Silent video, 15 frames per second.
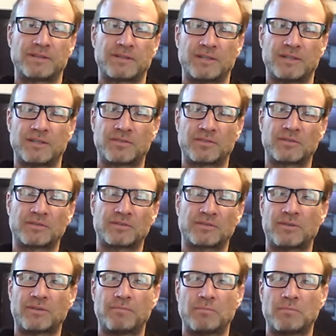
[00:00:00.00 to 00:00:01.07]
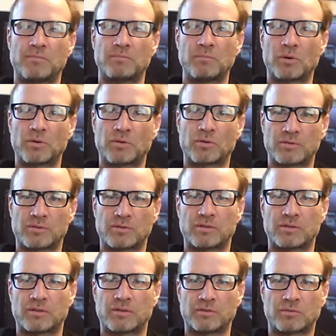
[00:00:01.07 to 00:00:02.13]
there some motor
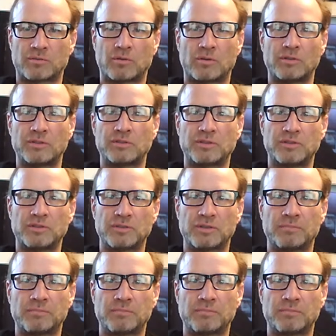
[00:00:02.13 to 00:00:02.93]
control issues,